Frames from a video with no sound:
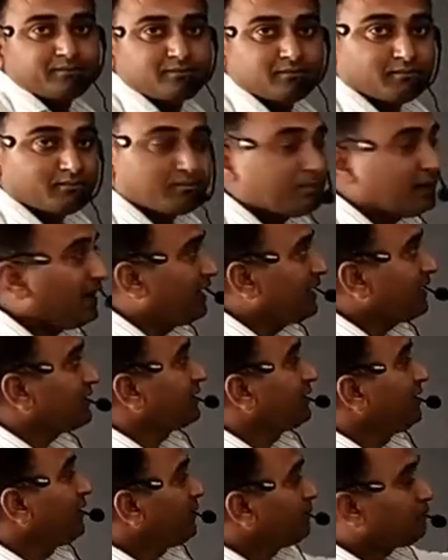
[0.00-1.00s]

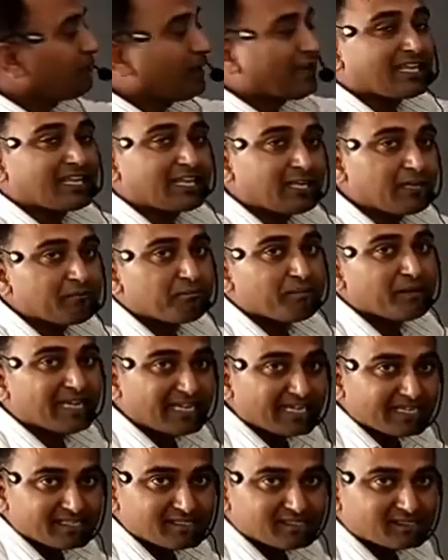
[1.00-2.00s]
but by
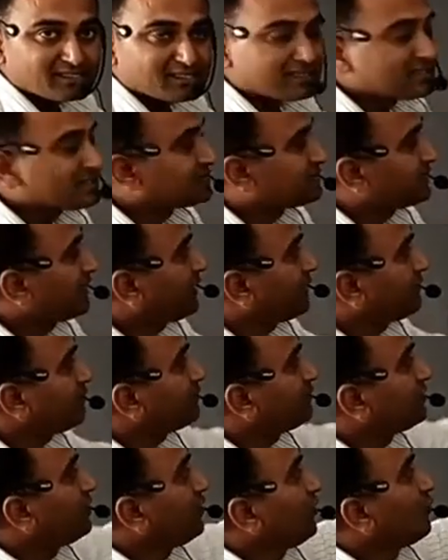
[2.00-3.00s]
keeping distance
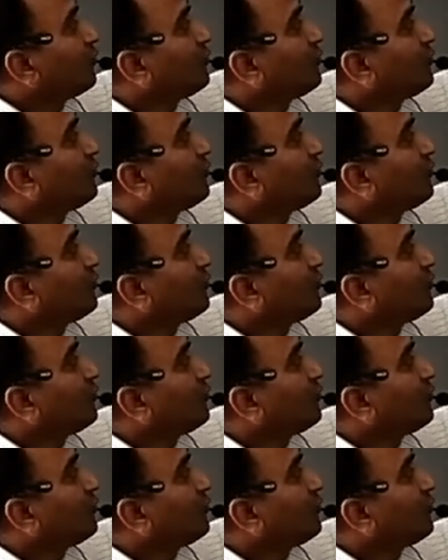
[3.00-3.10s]
same,